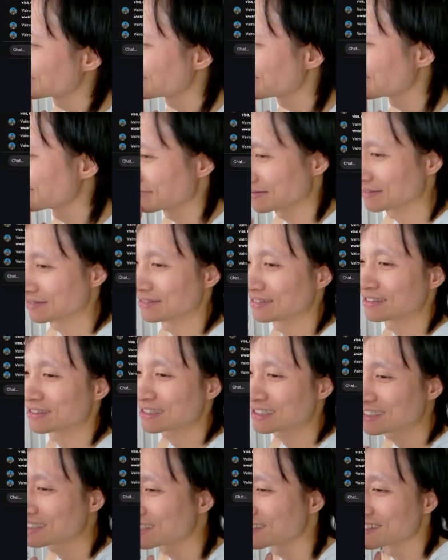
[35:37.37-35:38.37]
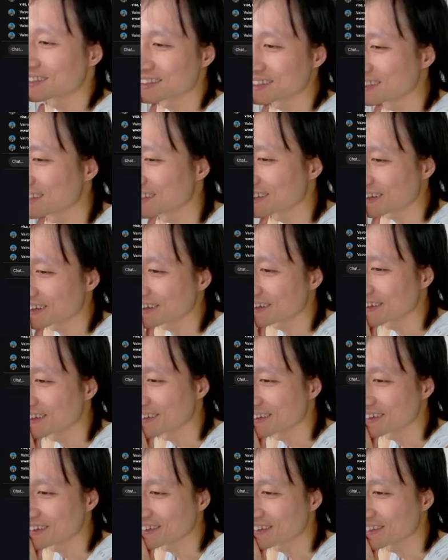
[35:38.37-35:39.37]
log in. Okay.
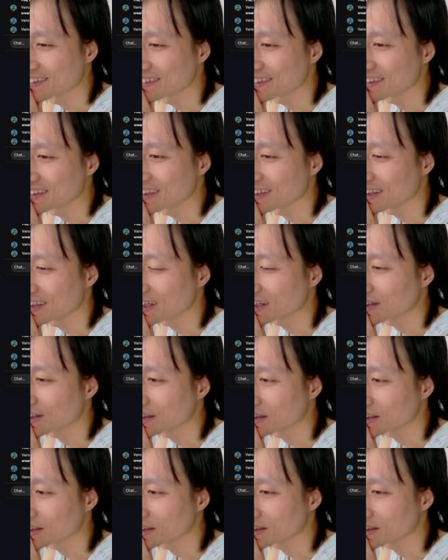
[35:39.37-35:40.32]
Allowing.